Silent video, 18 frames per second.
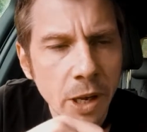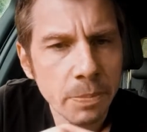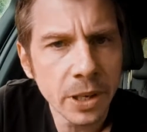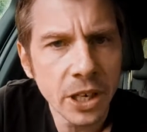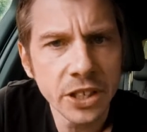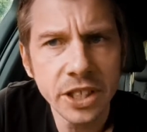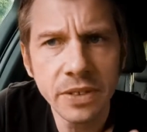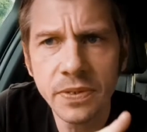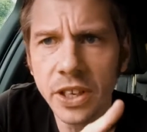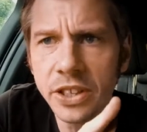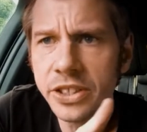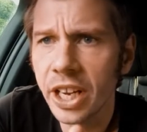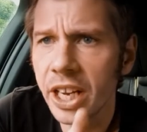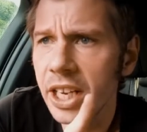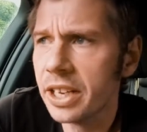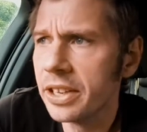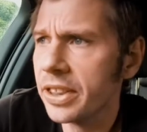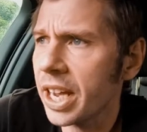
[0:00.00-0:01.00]
because if you
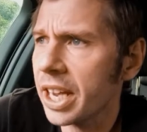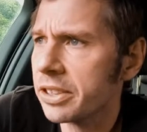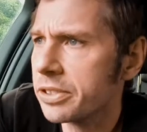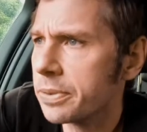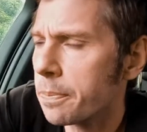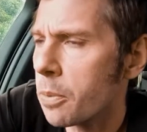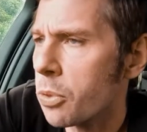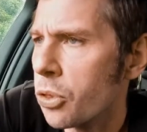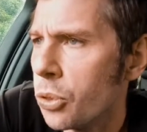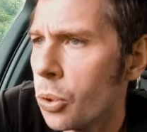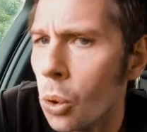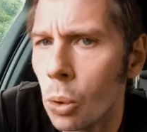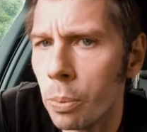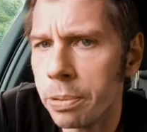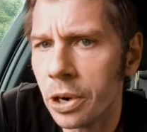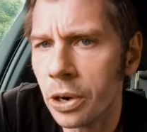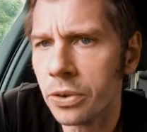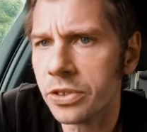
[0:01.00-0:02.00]
take that
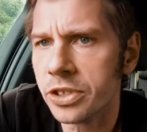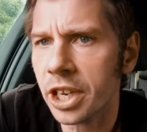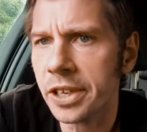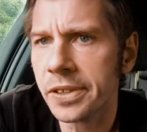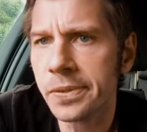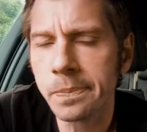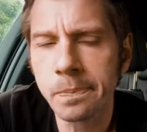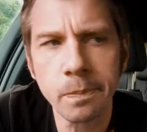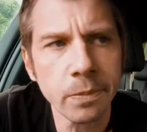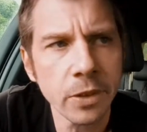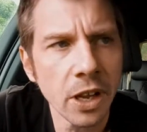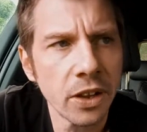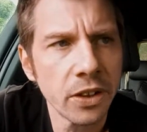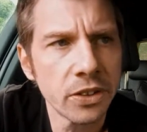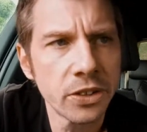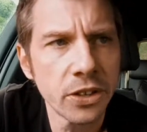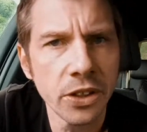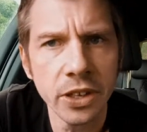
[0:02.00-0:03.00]
thought process
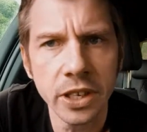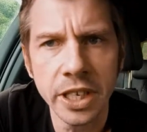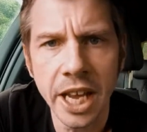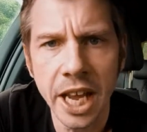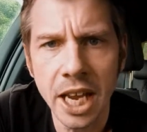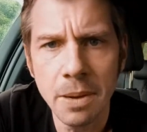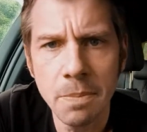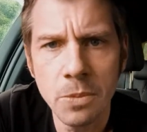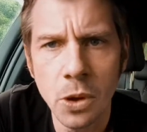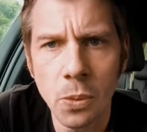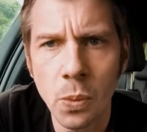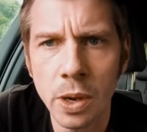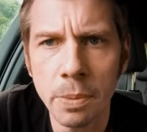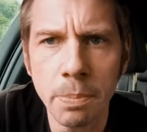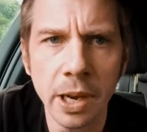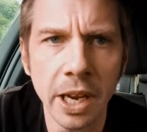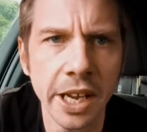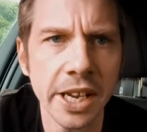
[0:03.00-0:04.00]
to the game that
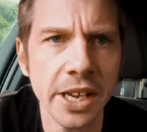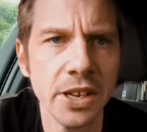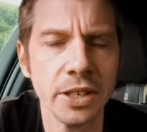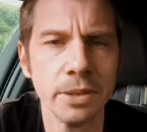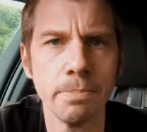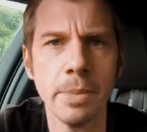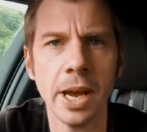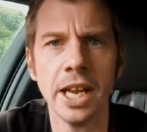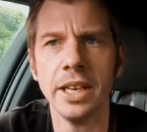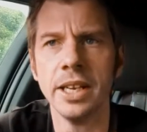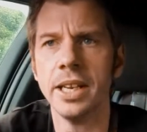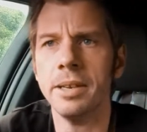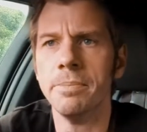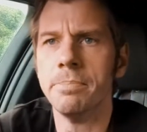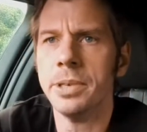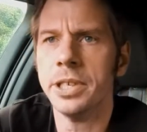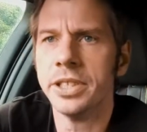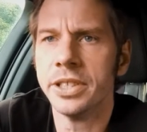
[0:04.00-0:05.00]
we play as men
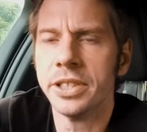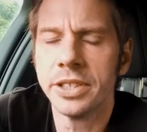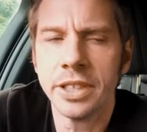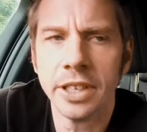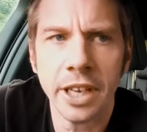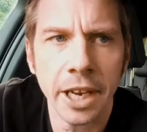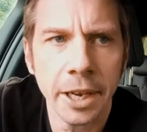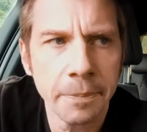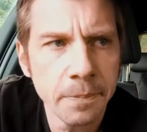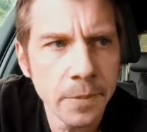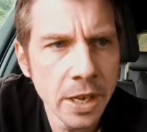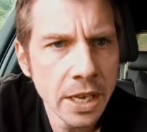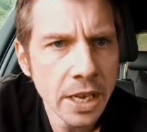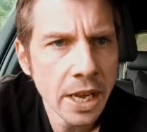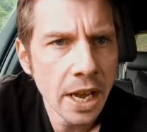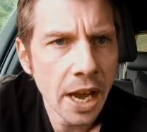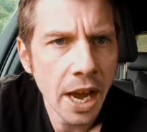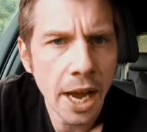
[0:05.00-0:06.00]
in business today,
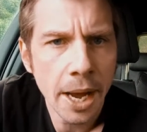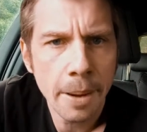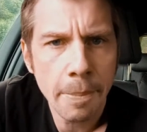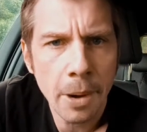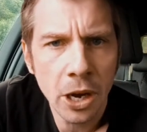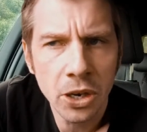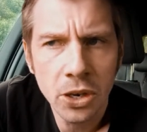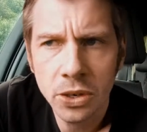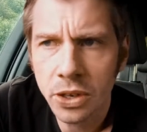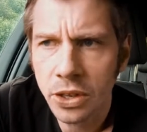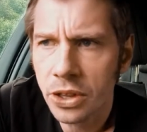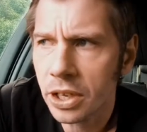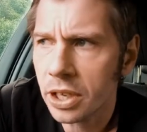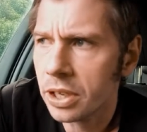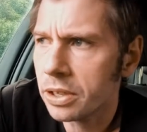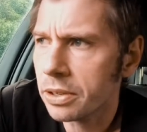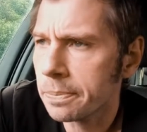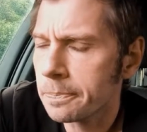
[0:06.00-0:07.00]
I couldn't
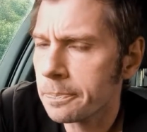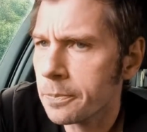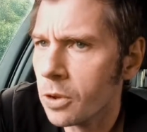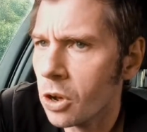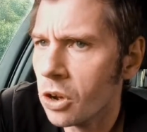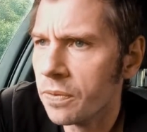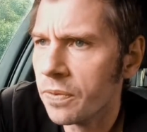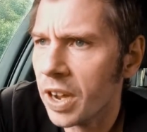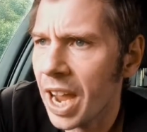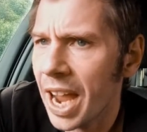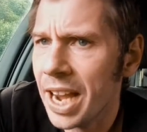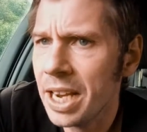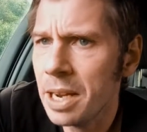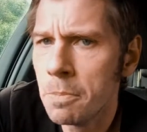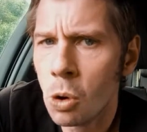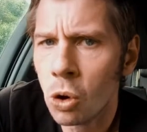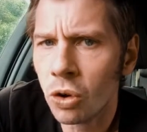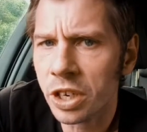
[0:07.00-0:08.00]
think of
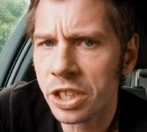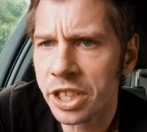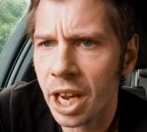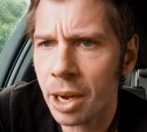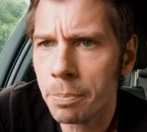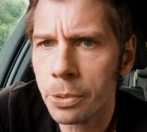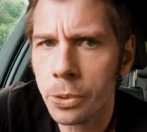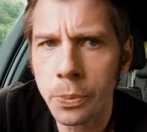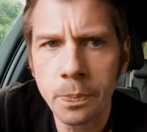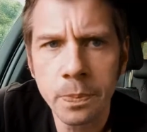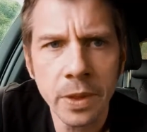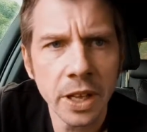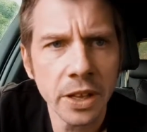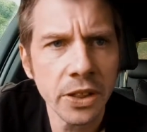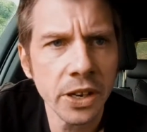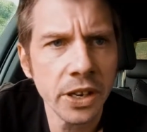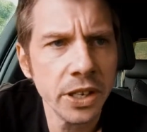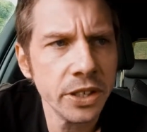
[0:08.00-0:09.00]
any more example
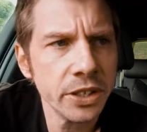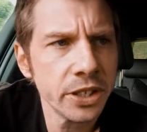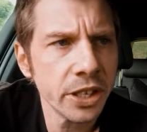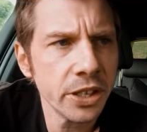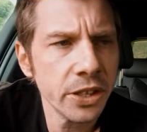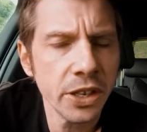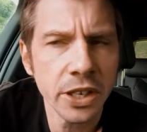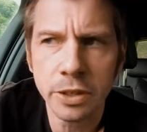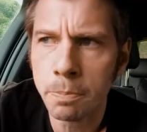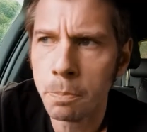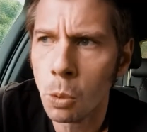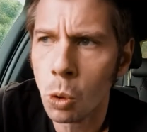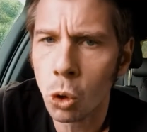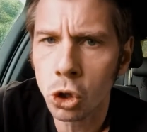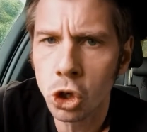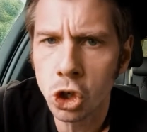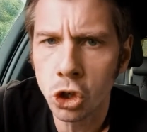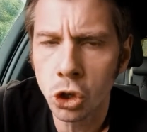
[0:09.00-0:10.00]
that is
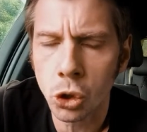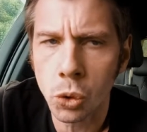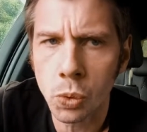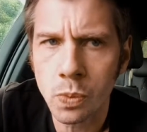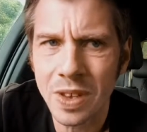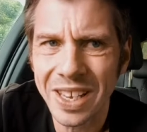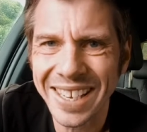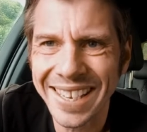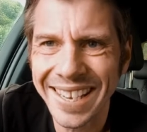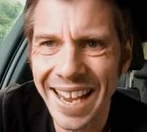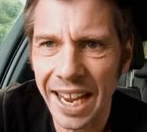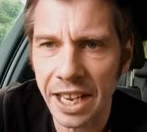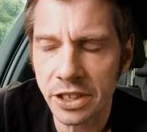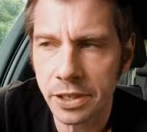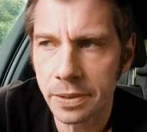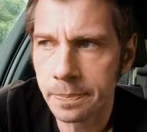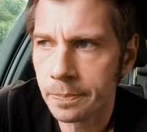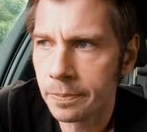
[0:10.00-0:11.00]
more true,
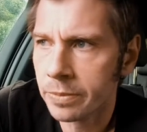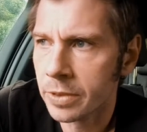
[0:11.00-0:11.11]
yet